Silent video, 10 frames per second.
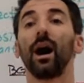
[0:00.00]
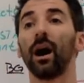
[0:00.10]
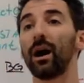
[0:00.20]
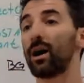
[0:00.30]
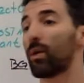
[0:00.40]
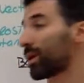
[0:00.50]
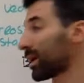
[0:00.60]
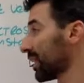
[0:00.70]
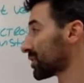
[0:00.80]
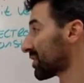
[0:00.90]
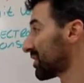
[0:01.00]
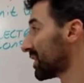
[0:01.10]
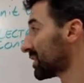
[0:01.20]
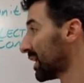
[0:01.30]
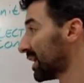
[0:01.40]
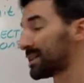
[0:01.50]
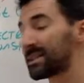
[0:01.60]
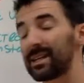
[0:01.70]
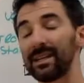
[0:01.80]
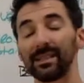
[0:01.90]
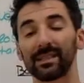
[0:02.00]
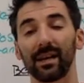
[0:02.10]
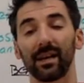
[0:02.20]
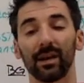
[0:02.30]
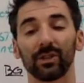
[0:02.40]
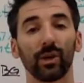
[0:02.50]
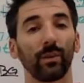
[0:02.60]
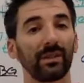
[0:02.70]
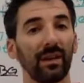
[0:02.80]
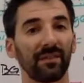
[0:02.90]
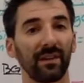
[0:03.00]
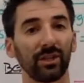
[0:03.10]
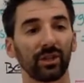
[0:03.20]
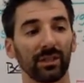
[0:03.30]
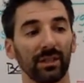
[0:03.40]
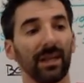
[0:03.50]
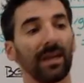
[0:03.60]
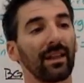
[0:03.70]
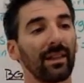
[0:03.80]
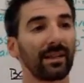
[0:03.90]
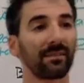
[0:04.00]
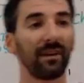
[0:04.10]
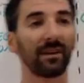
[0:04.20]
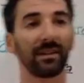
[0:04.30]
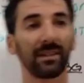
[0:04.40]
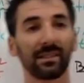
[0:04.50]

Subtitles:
What an electric field does is show a definition that is very